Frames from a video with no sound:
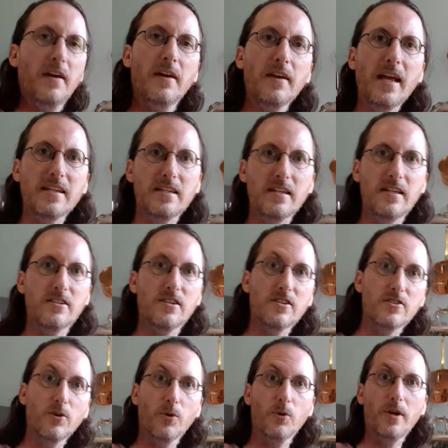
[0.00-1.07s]
Nice and easy.
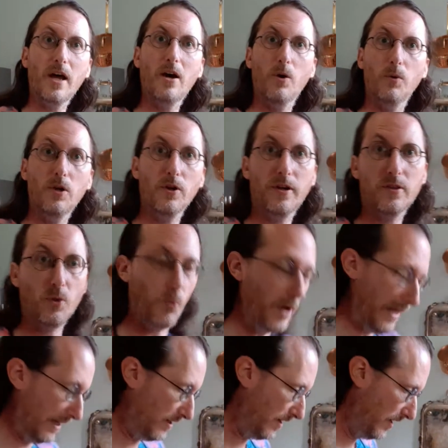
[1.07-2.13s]
So now we look at the
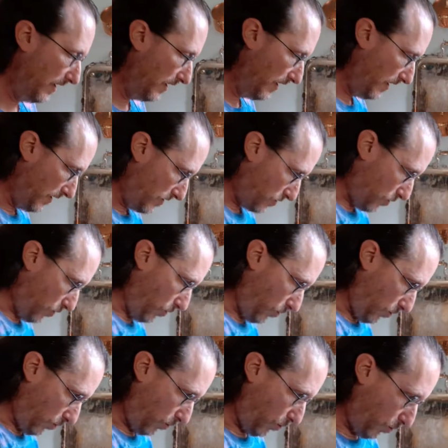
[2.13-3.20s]
weight. So
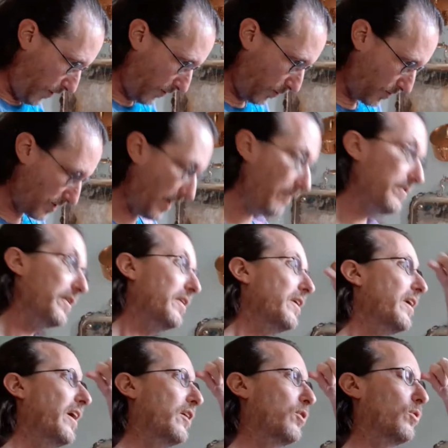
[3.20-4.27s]
107.
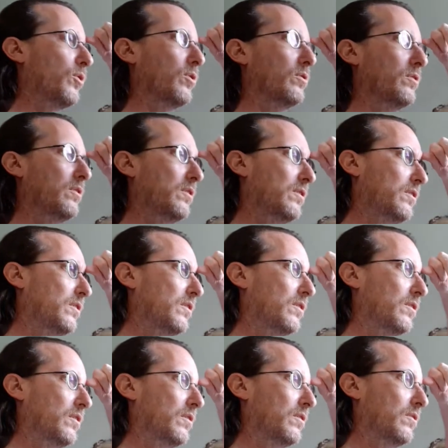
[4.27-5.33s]
Hey Google,
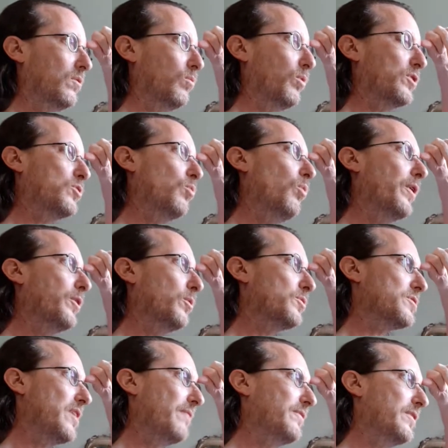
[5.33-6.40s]
what's
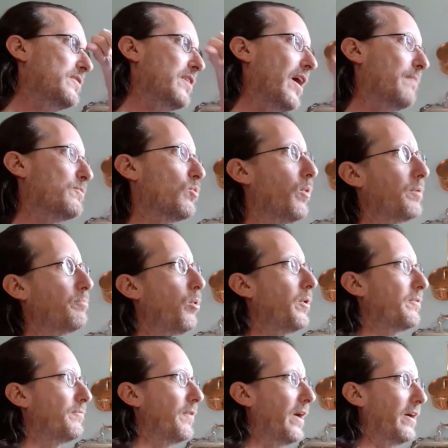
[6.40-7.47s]
107 times
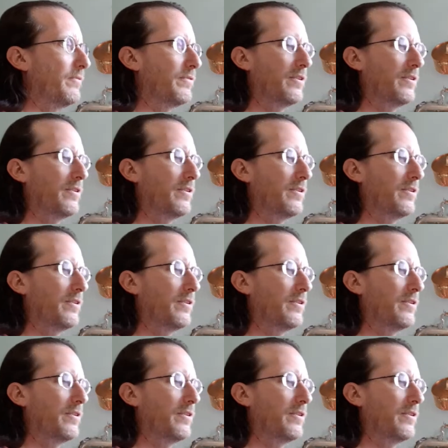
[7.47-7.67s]
1.5?